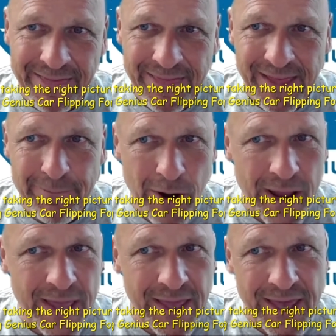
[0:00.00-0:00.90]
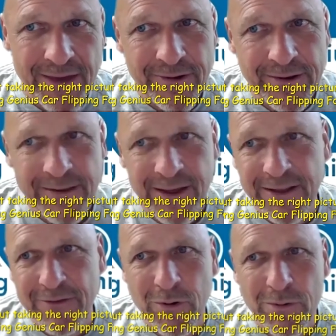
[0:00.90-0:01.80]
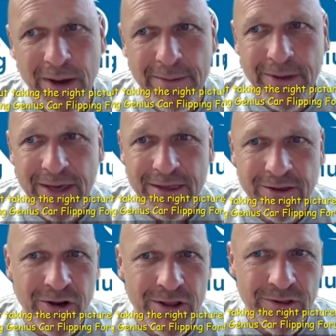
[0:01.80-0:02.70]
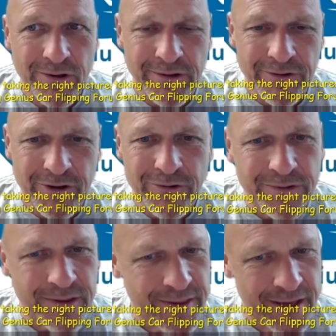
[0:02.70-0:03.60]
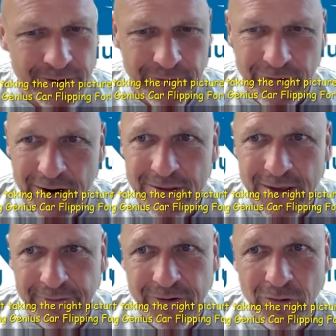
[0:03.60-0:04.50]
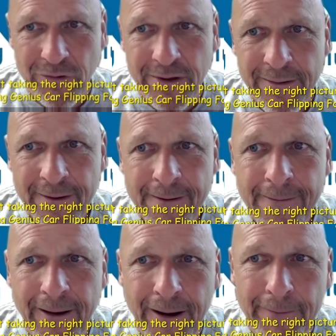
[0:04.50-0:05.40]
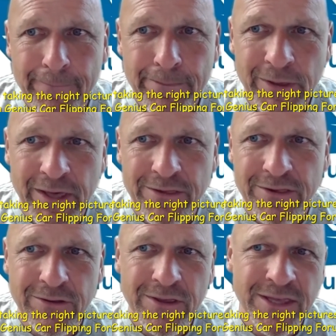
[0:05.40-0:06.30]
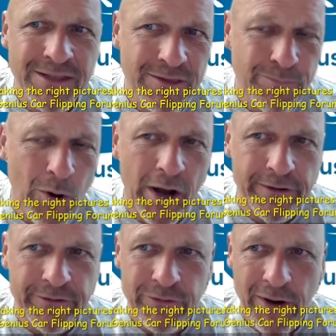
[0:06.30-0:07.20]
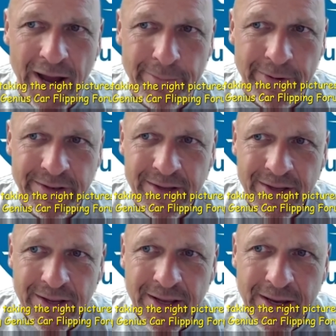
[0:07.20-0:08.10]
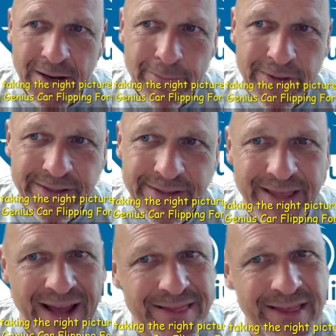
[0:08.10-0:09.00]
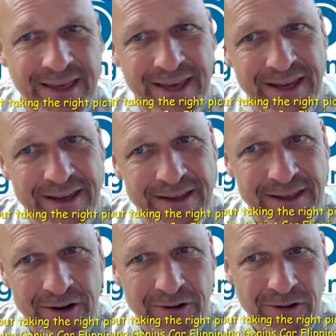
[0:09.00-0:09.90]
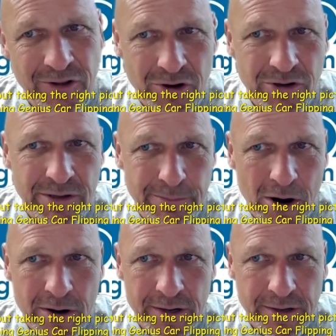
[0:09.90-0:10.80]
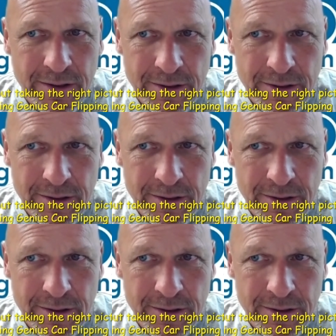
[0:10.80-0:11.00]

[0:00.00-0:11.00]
think breaking even on this one might be as good as you can do, just like your friends had told you, because you just bought it too high. But that's the key. Learn your market